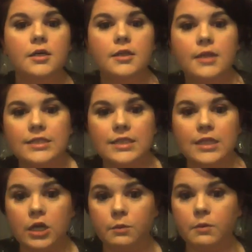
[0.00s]
that's a
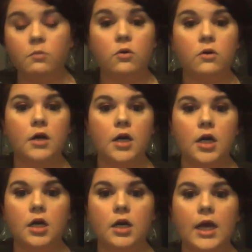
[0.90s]
little bit
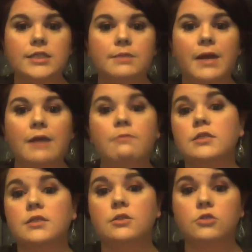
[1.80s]
more, has a better
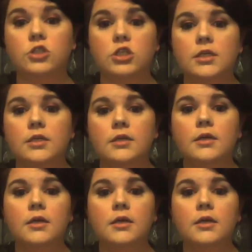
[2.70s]
resolution